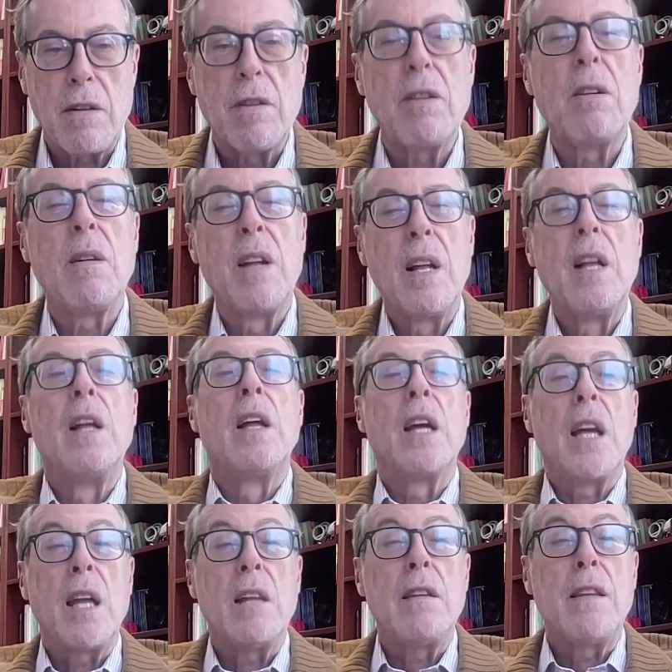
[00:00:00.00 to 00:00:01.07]
No,
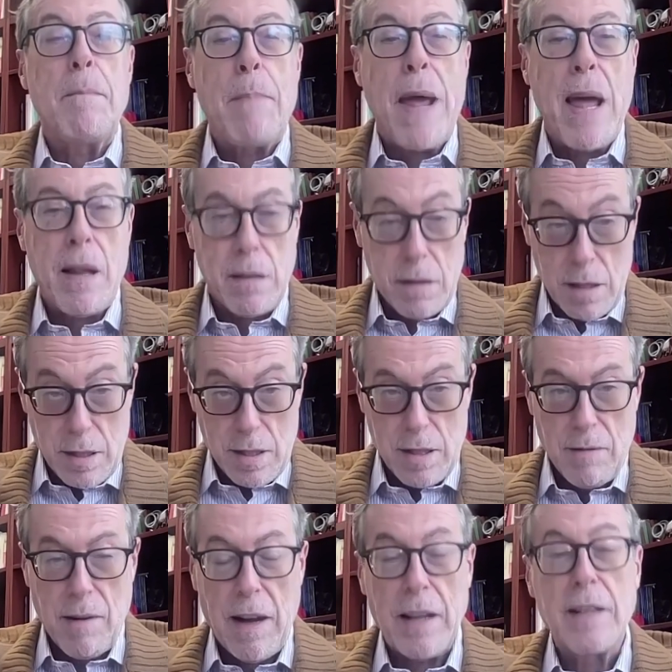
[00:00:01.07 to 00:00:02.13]
it depends,
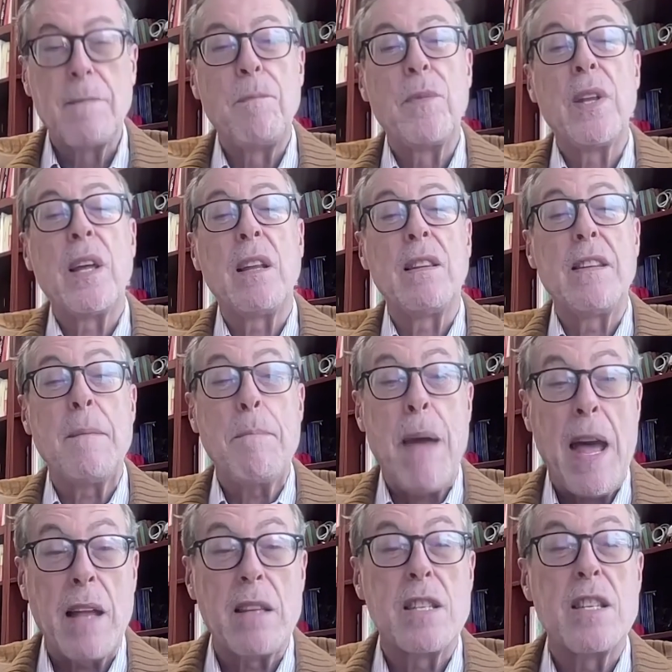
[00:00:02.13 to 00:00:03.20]
right? It
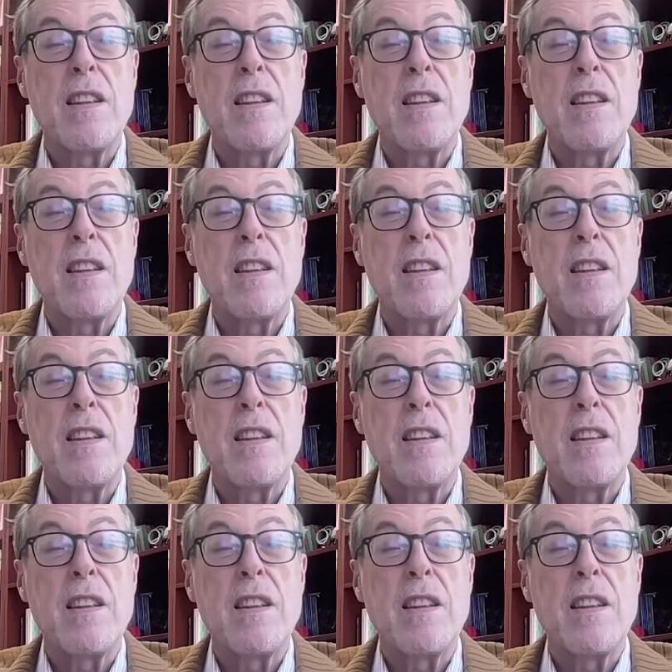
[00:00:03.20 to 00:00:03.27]
depends.